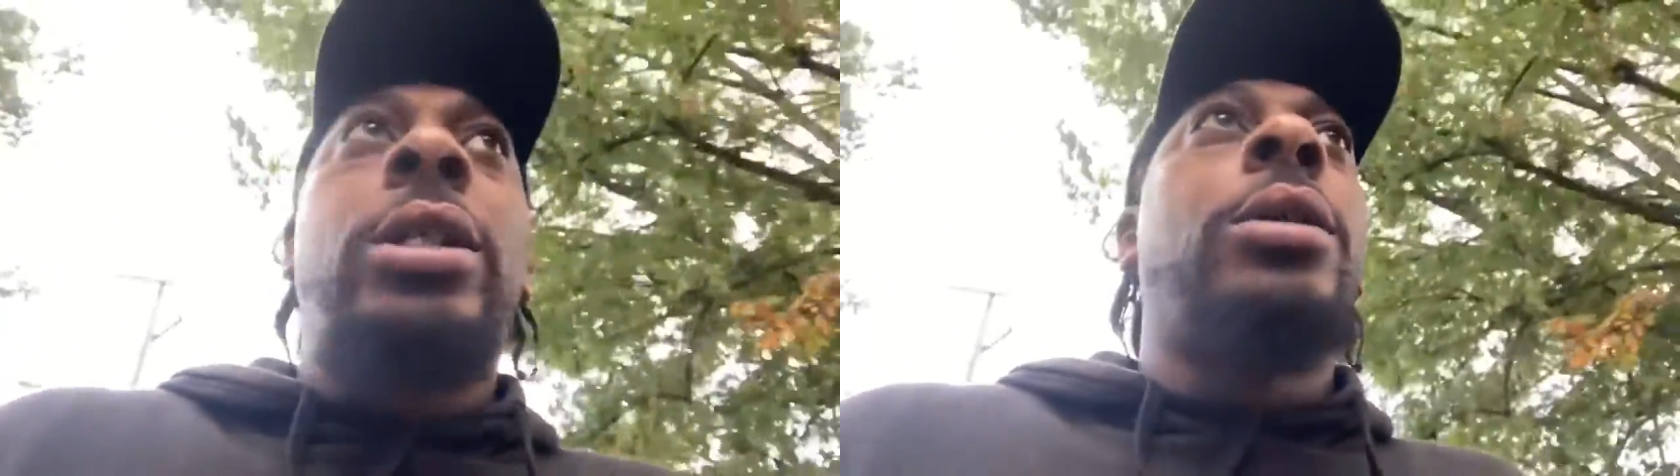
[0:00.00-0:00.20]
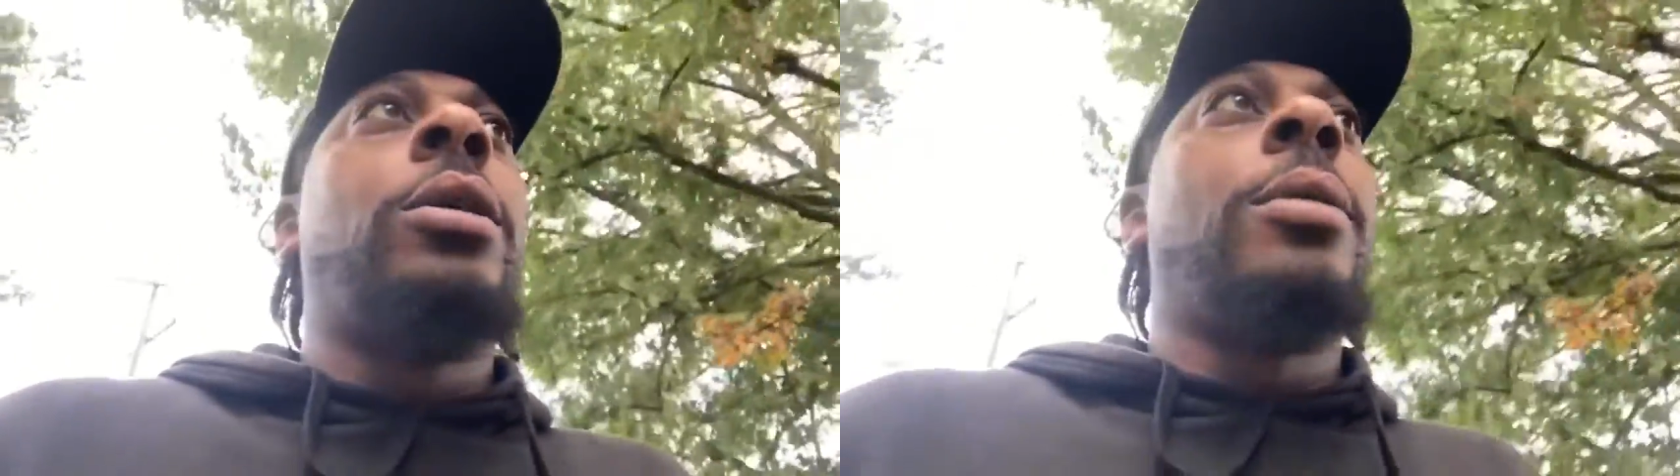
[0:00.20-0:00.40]

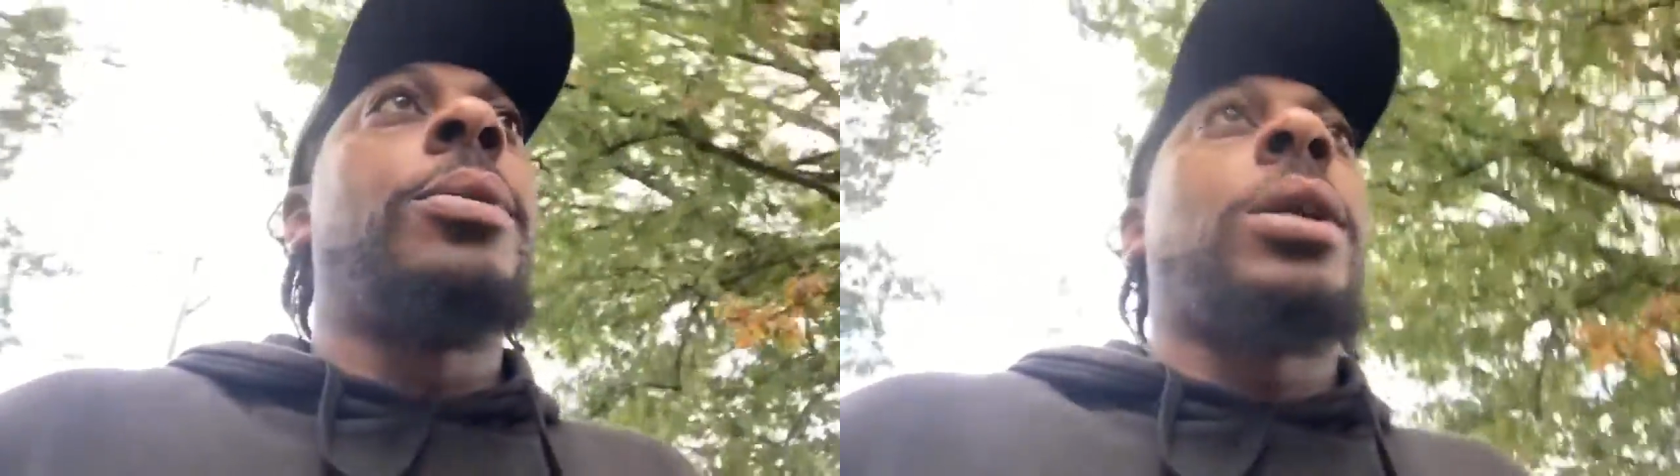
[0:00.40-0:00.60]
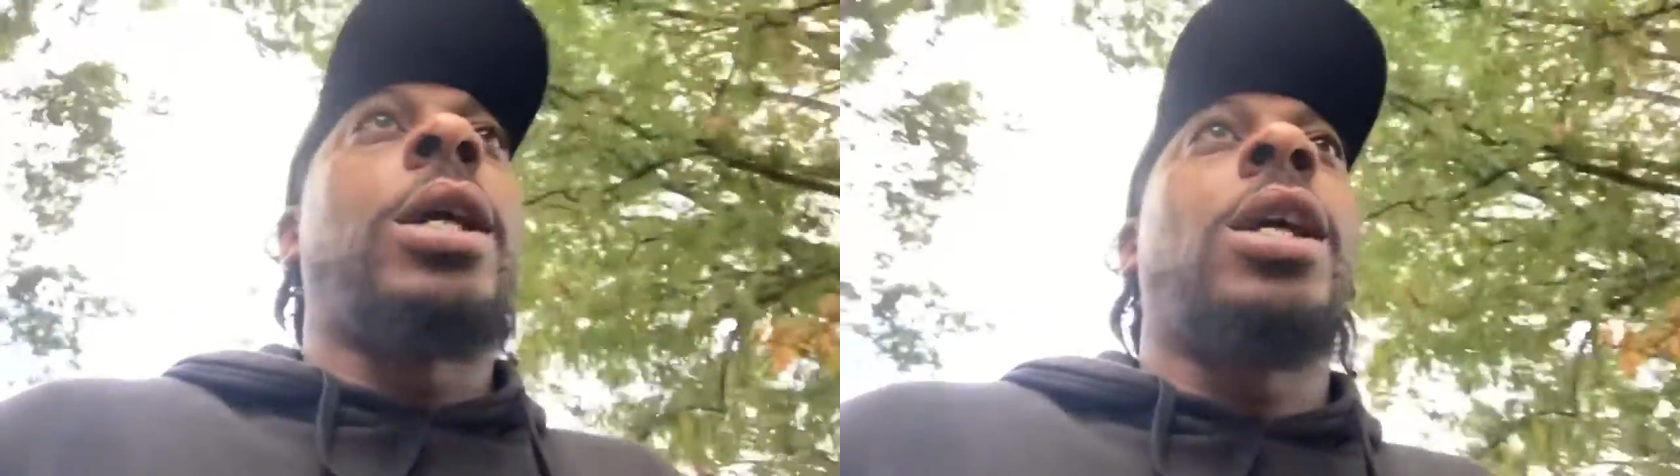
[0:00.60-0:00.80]
You know what I'm
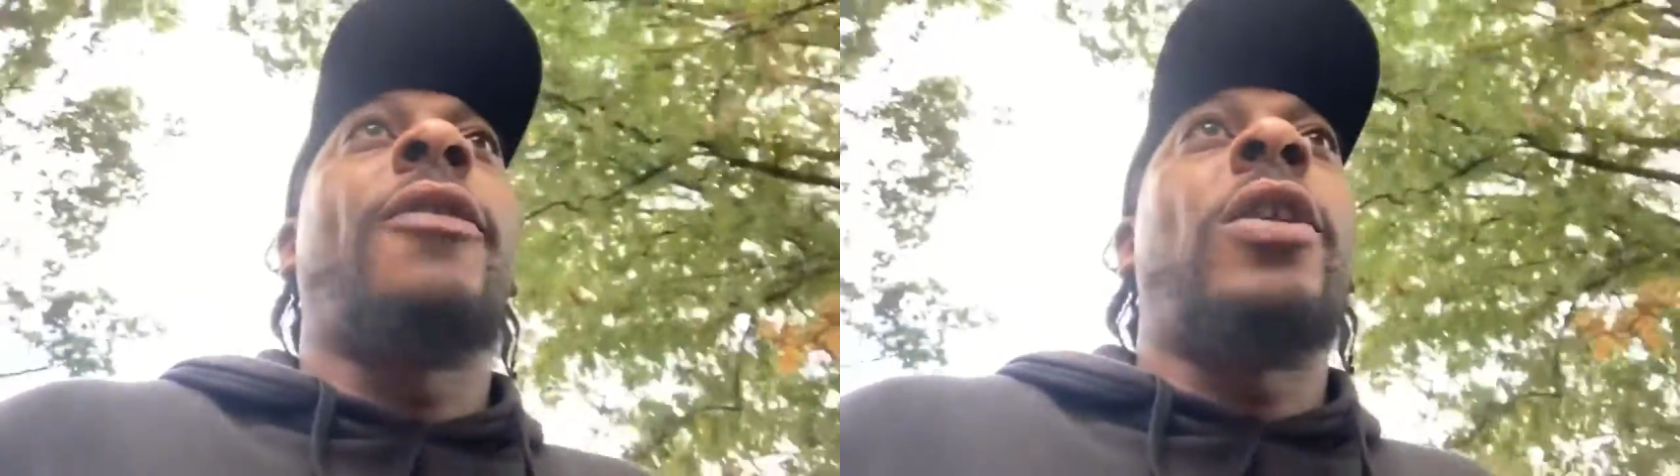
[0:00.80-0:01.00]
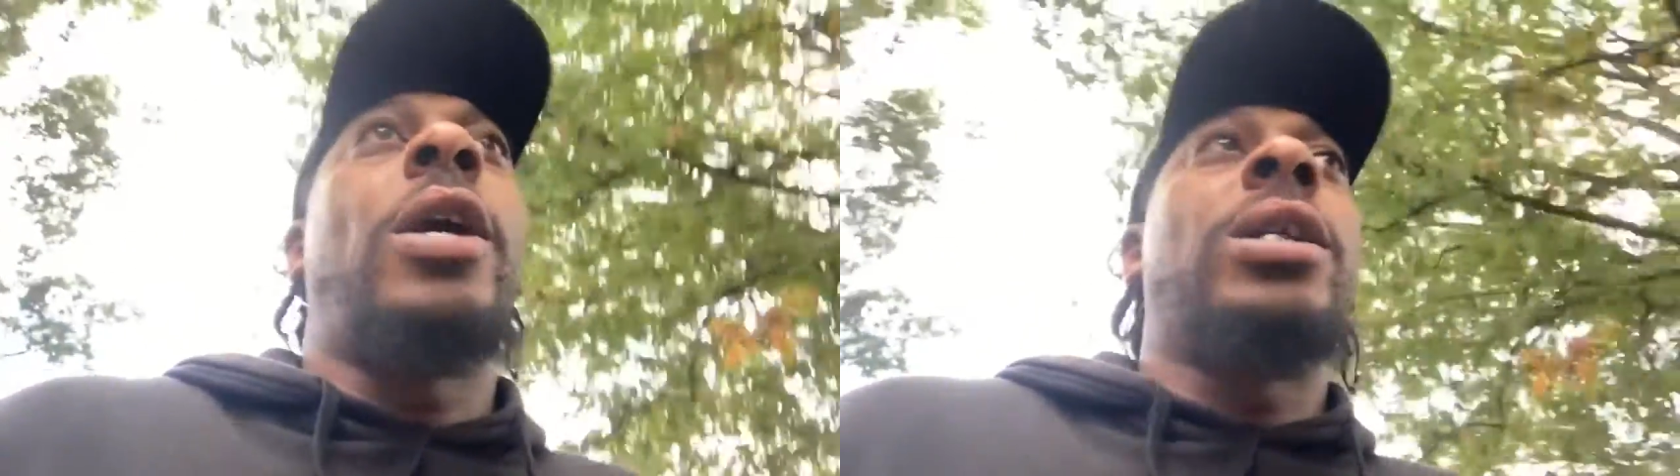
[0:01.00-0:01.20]
saying? As
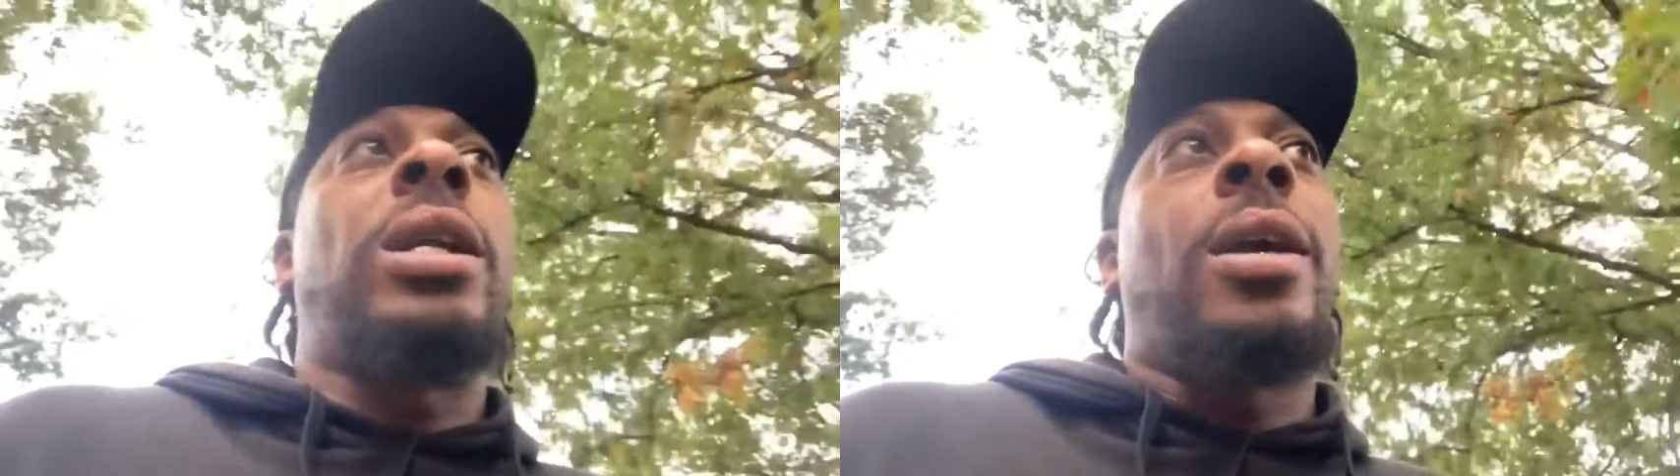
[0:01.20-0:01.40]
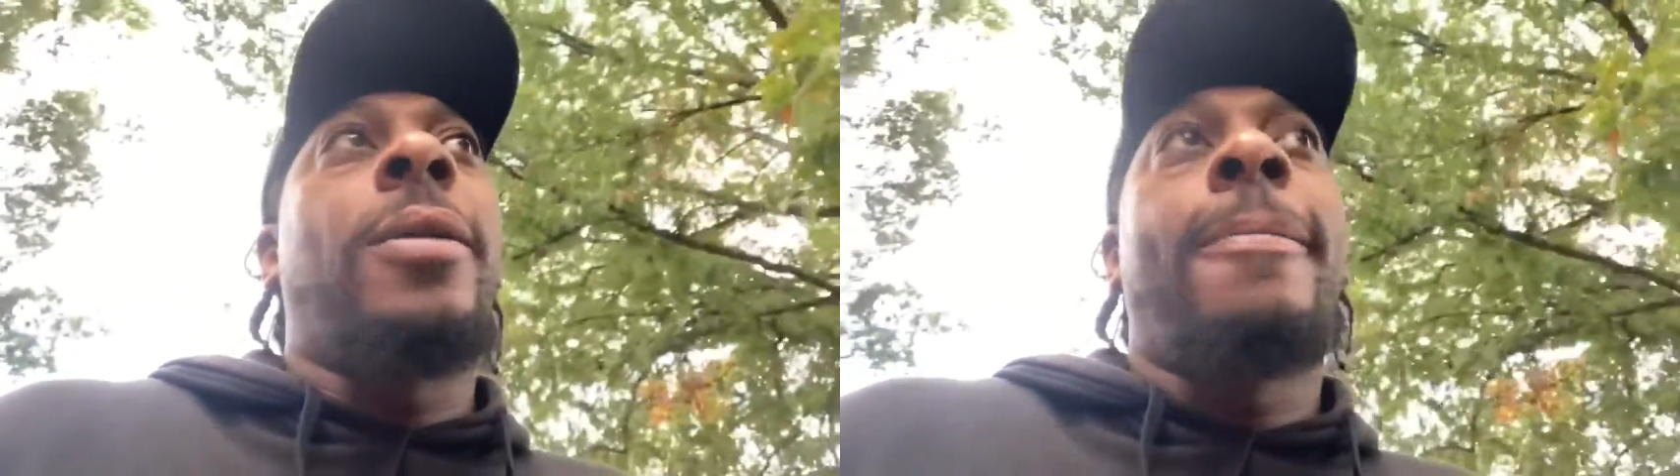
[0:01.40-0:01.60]
far as
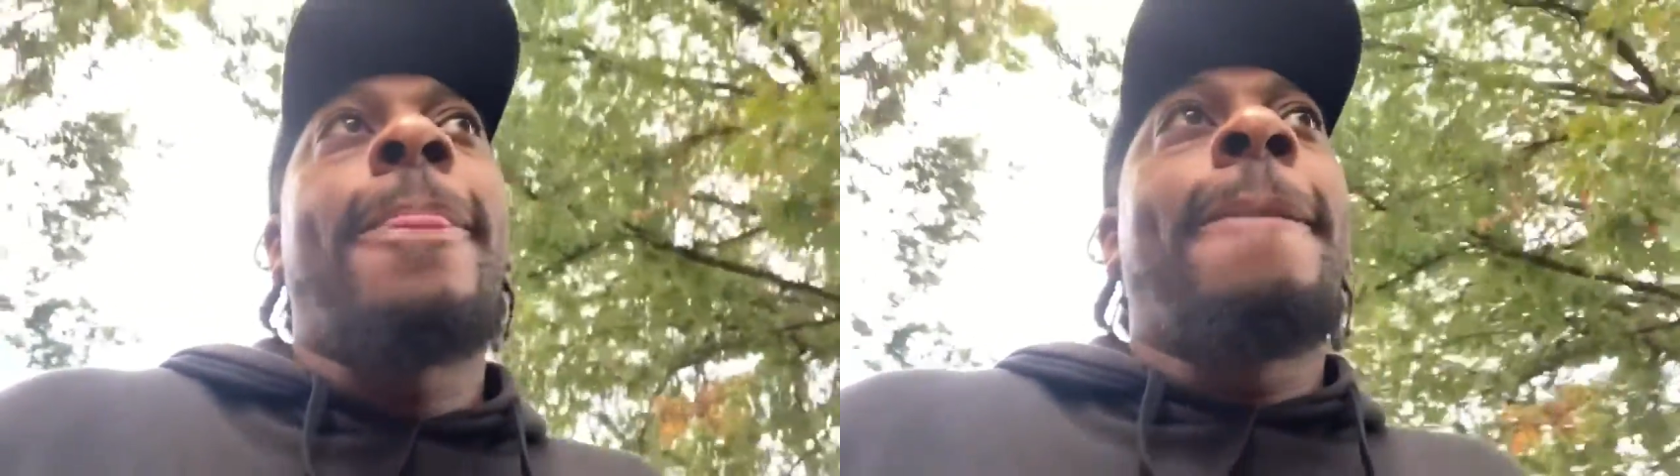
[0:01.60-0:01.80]
like